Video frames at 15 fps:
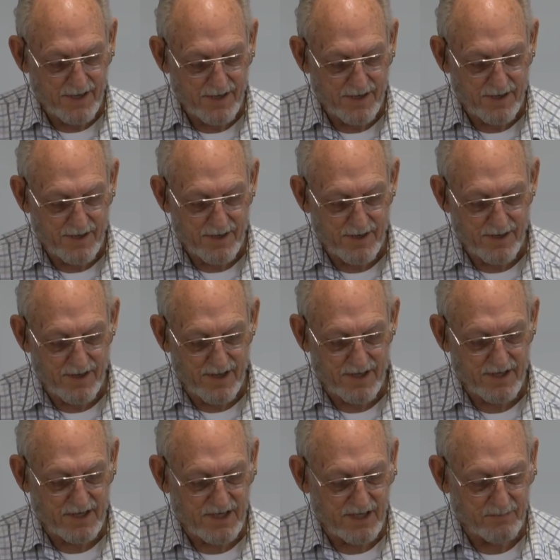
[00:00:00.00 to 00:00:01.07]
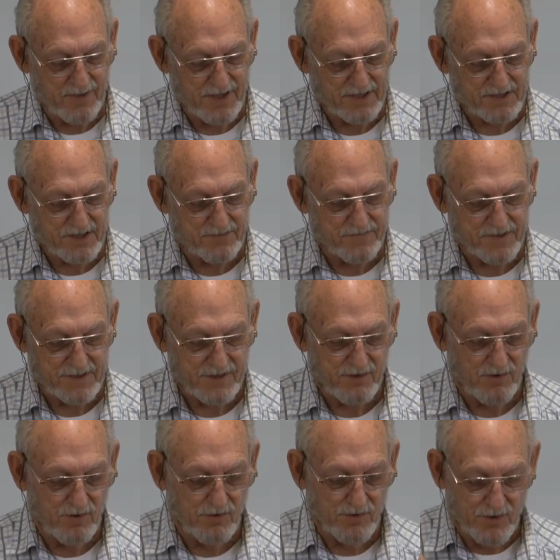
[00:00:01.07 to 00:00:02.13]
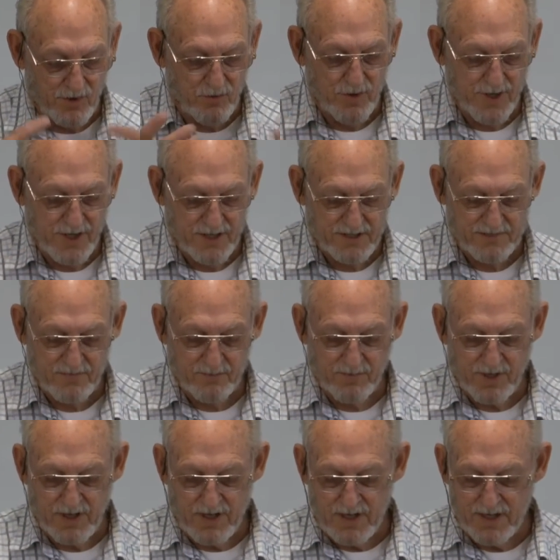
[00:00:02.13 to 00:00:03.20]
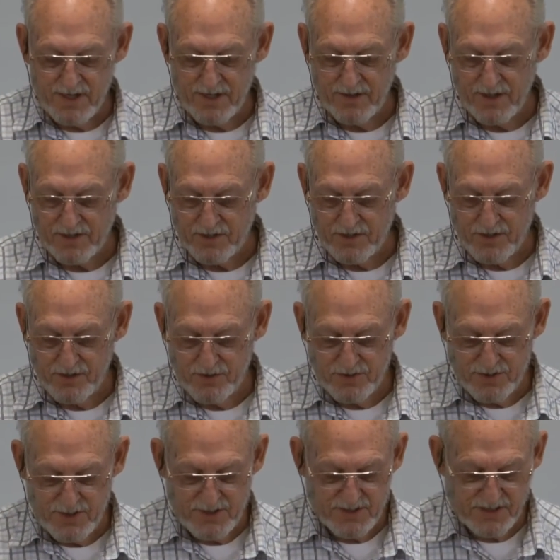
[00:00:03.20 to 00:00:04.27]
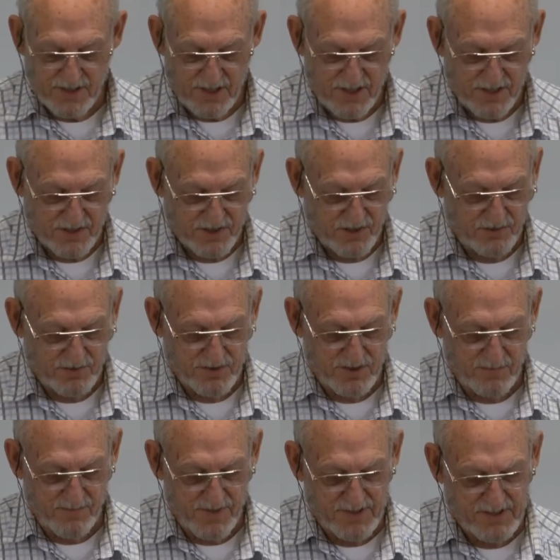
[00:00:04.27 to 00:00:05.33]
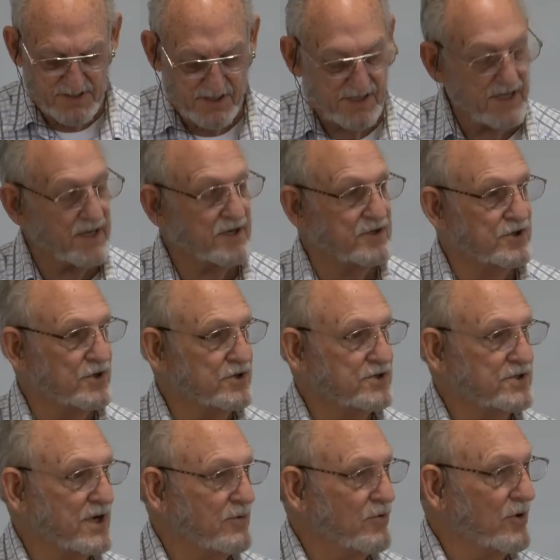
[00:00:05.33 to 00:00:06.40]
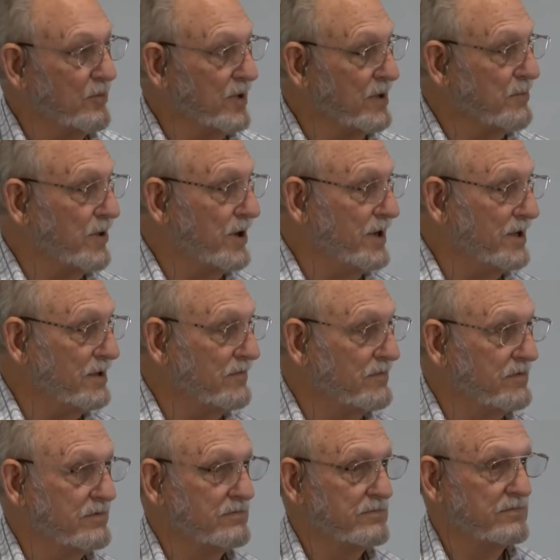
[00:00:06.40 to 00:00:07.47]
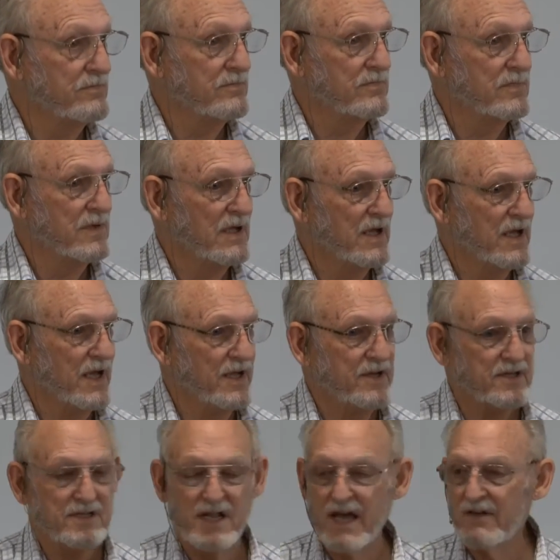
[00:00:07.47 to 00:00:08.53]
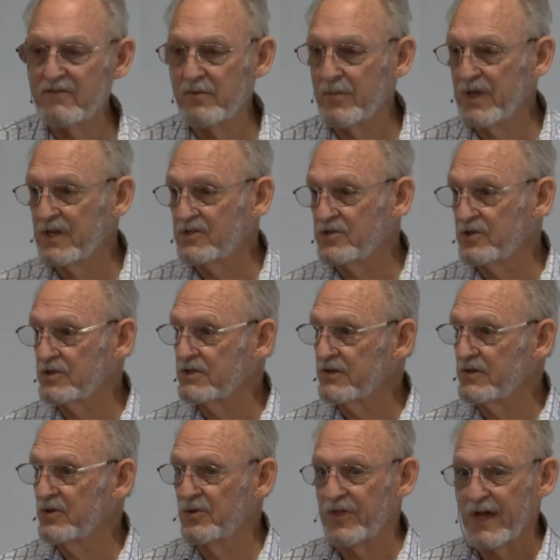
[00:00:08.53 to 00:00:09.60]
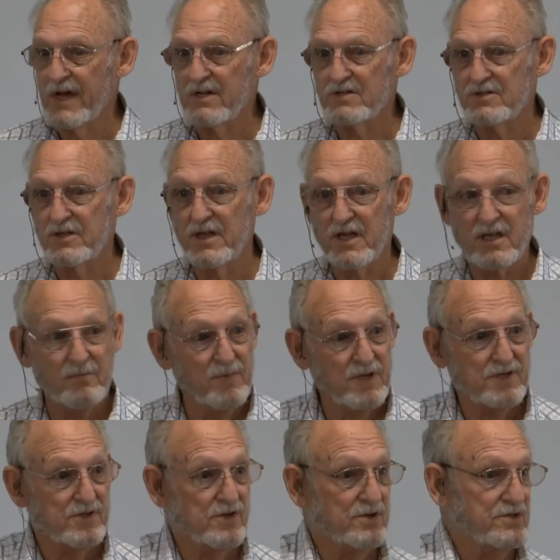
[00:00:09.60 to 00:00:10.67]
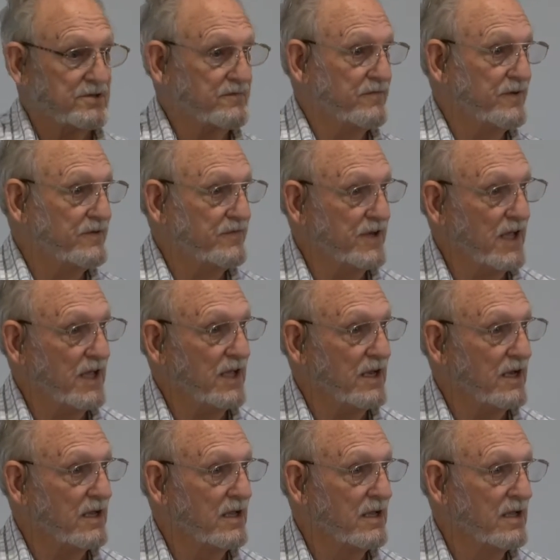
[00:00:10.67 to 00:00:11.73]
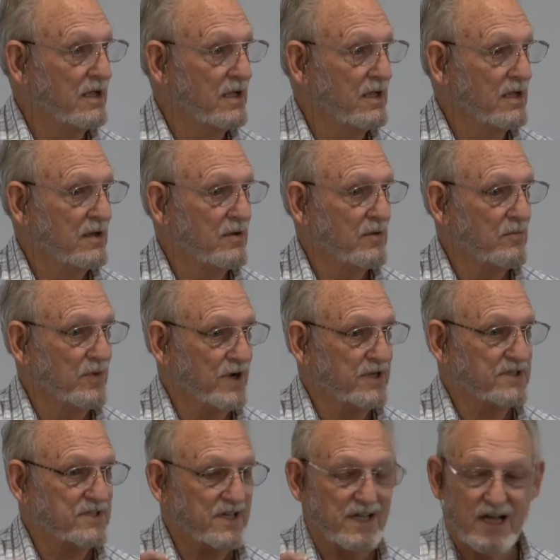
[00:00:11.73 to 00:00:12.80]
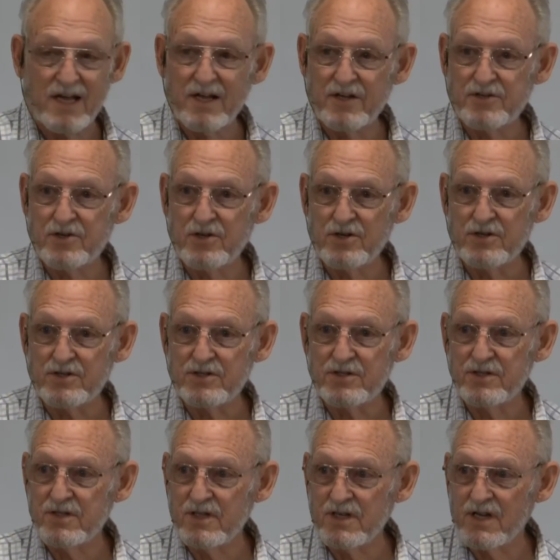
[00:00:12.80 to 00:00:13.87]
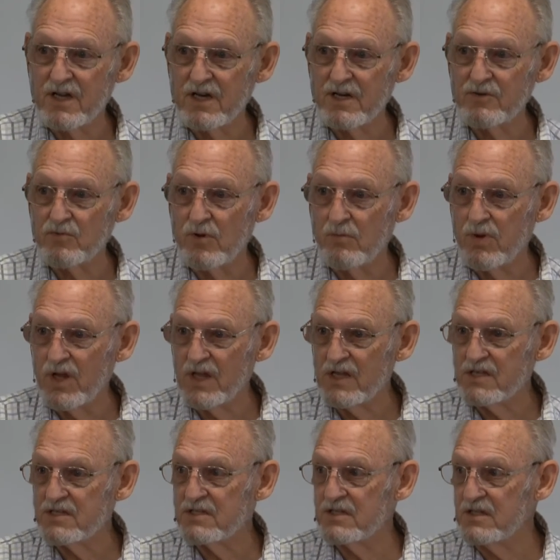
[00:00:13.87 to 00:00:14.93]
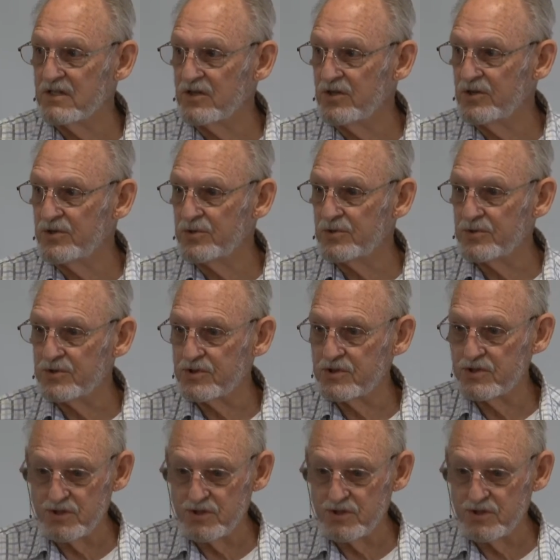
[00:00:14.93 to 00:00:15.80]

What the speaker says: and not claiming stuff as their own, knowing it's from God and they should use it as God shows them, this is the kind of church I want to be a part of. It doesn't have to be a church of 2,000. It can be a church of 15. But it's the kind of church that God will bless and use.